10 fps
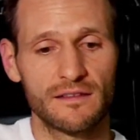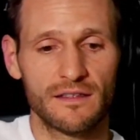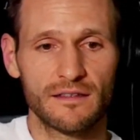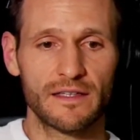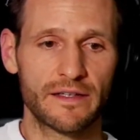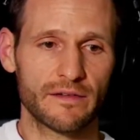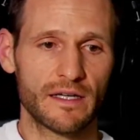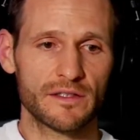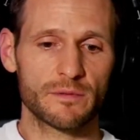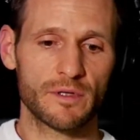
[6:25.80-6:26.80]
linear
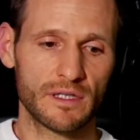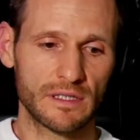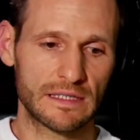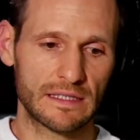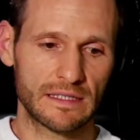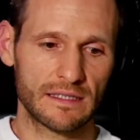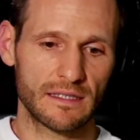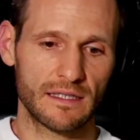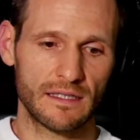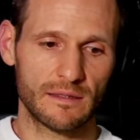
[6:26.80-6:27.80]
algebra,
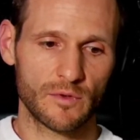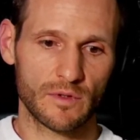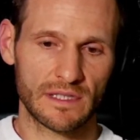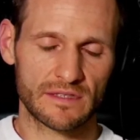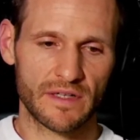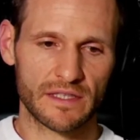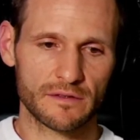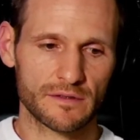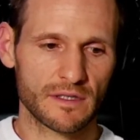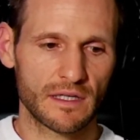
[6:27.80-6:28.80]
or at least
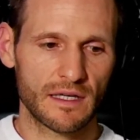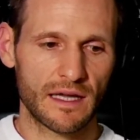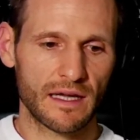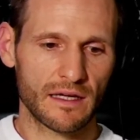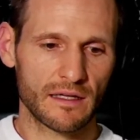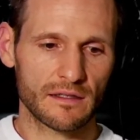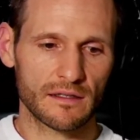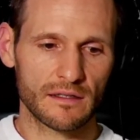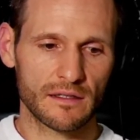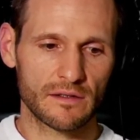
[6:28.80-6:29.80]
vectors, and
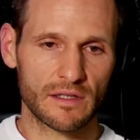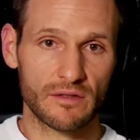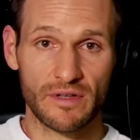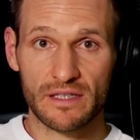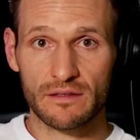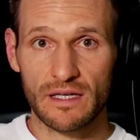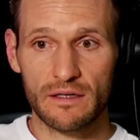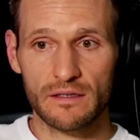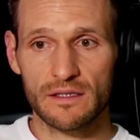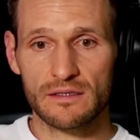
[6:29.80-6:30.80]
you get vector
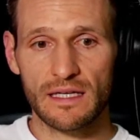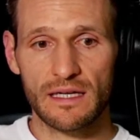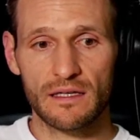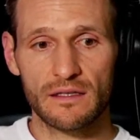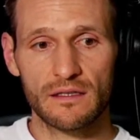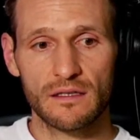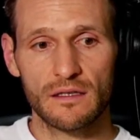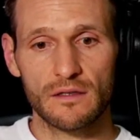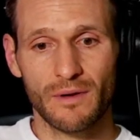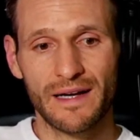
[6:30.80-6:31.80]
calculus. And
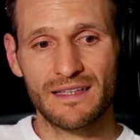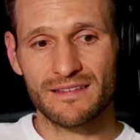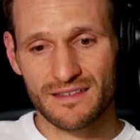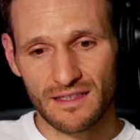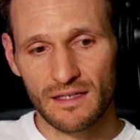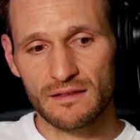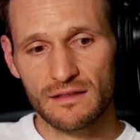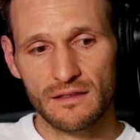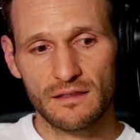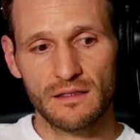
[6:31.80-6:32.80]
gradient descent
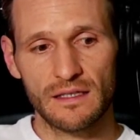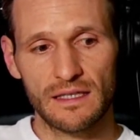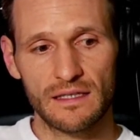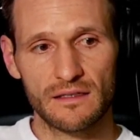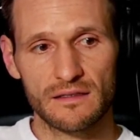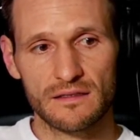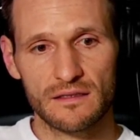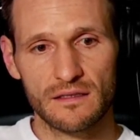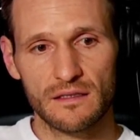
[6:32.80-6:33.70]
is